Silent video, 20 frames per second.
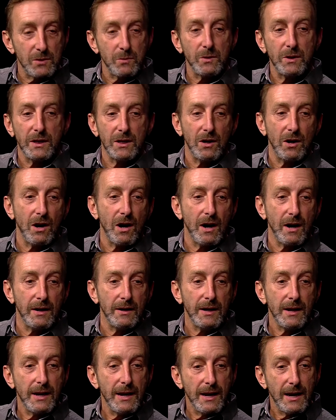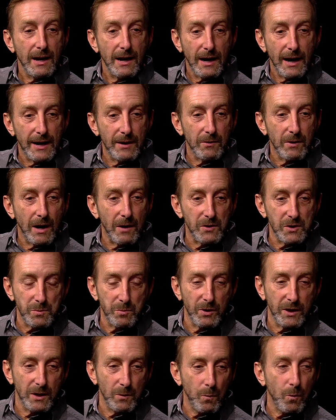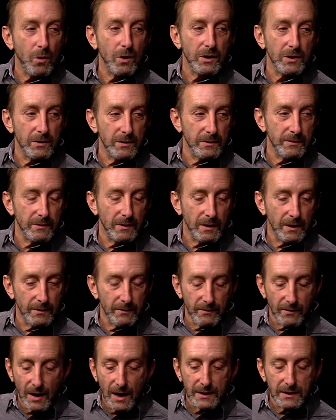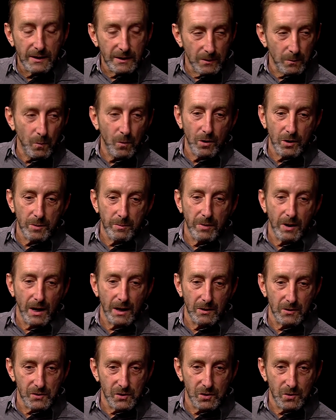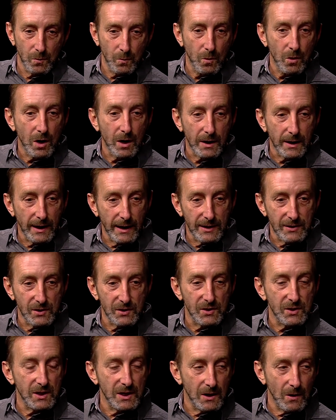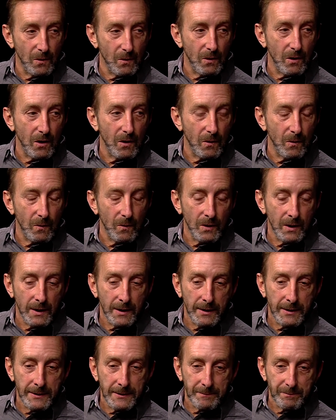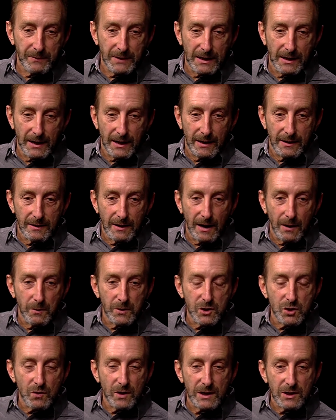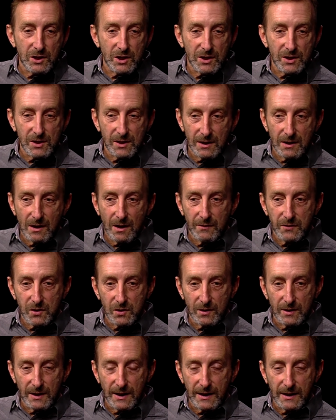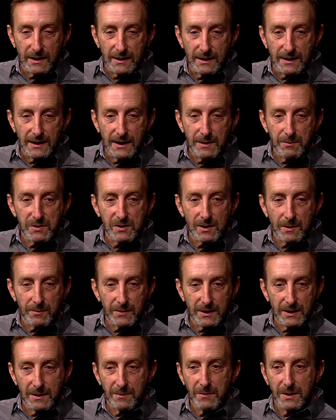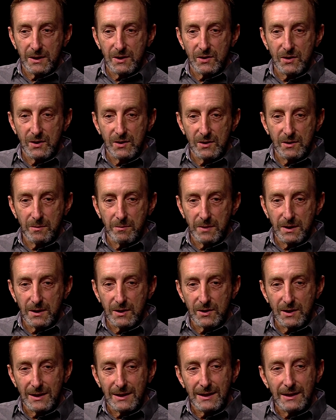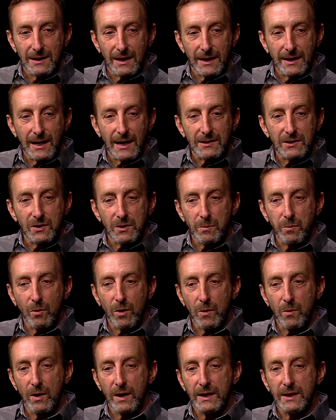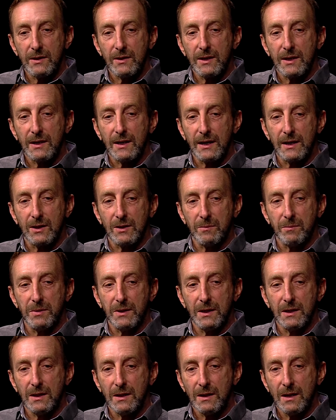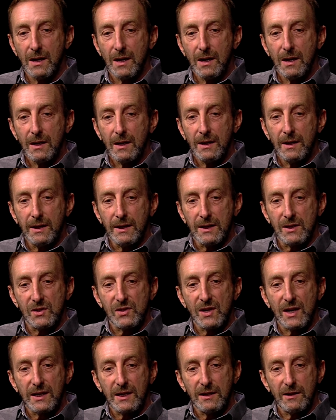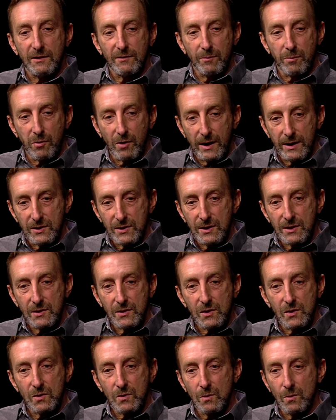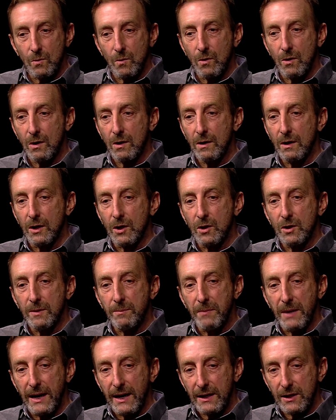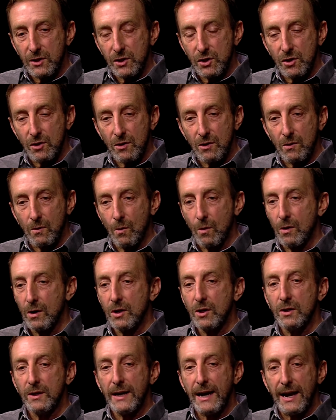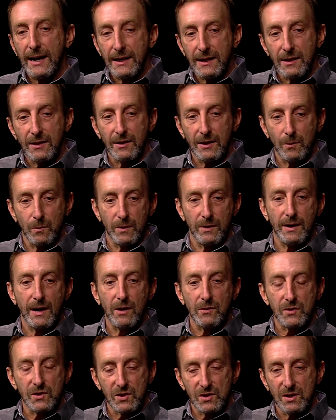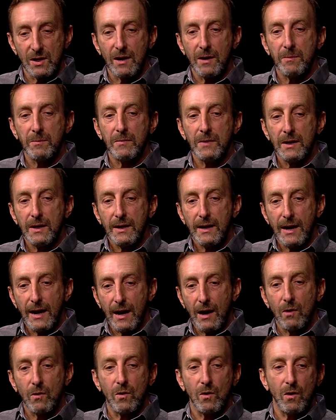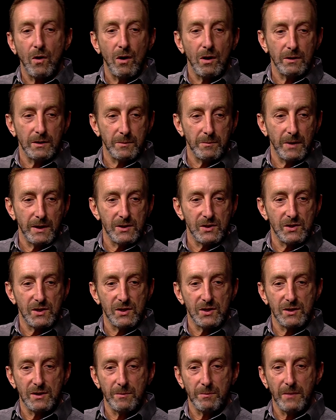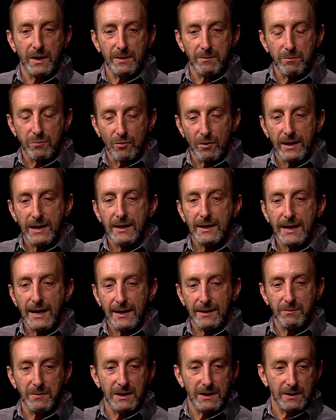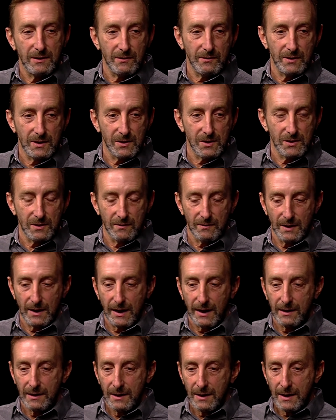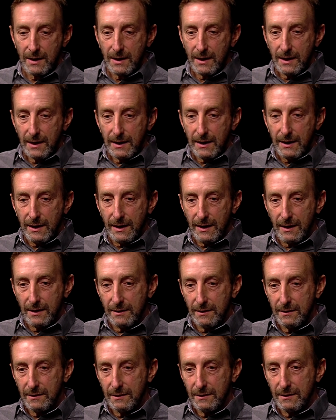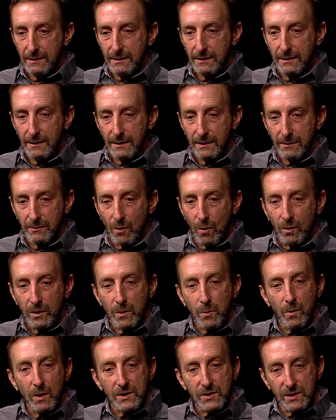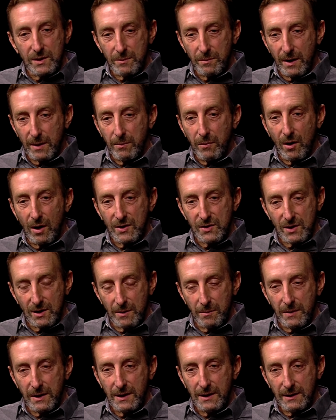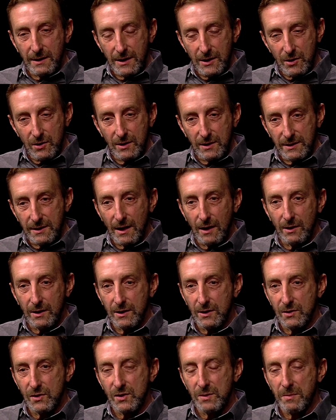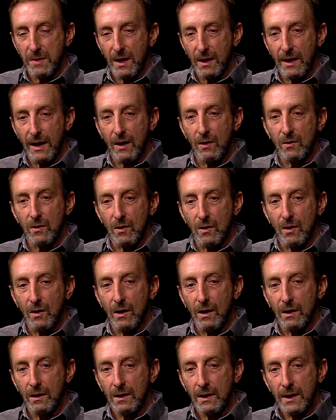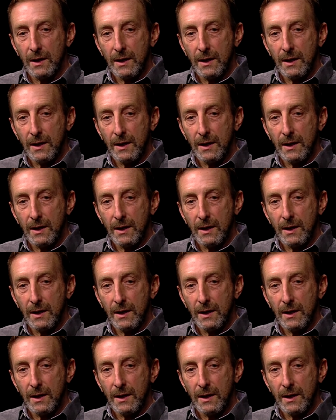it really hard. I was bringing vodka and water bottles to work as a COO, and I would drink just enough so that I could keep something in my system because I got to the point where I didn't think I could be an executive presence or a good manager or a good anything without some alcohol in my system. My brain had me convinced of that. And only once did my boss come in and you could tell he could smell alcohol.